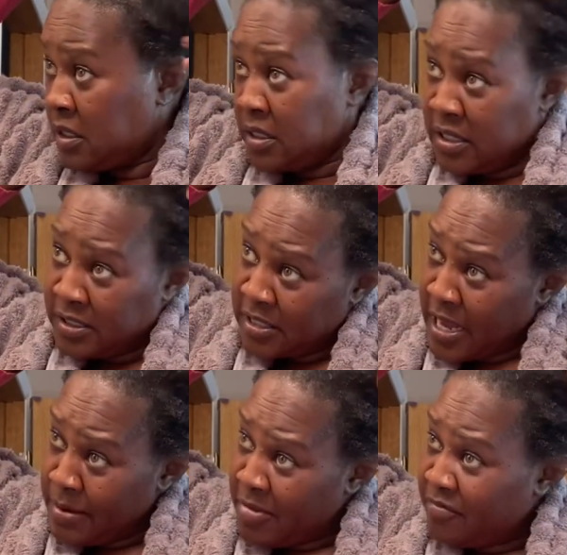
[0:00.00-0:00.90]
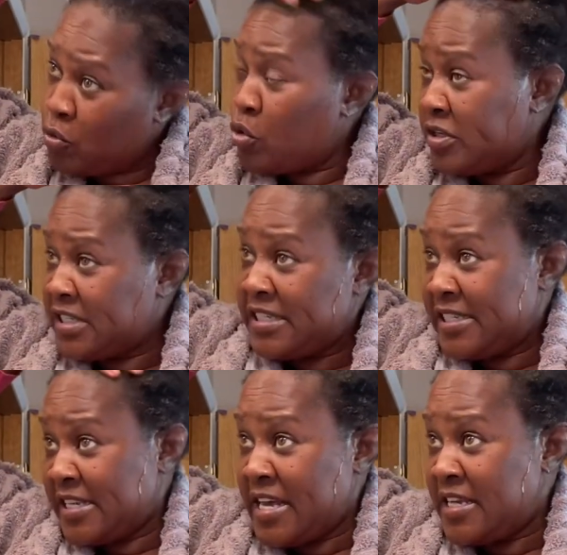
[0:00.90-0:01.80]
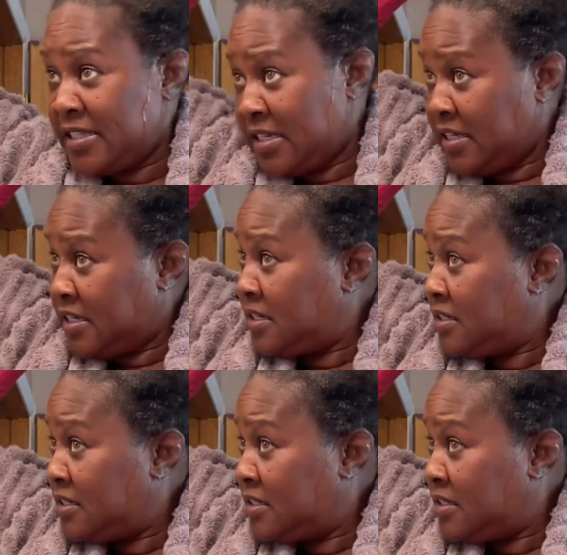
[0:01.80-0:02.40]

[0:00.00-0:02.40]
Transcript: This time, of course, it stays in.